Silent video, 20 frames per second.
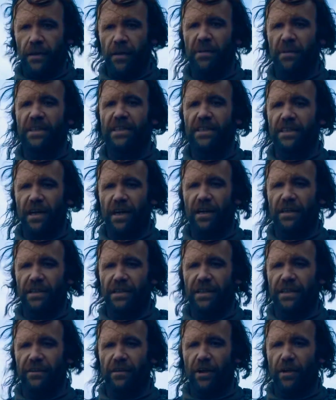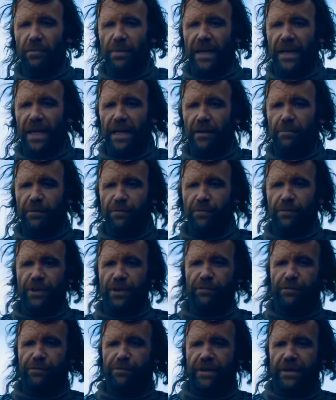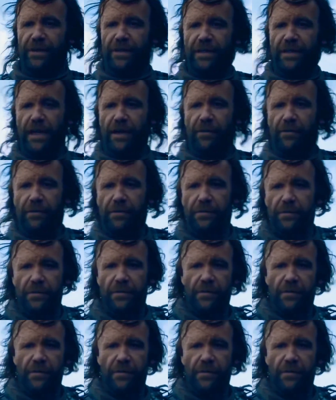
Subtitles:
How many Starks they got to behead before you figure it out?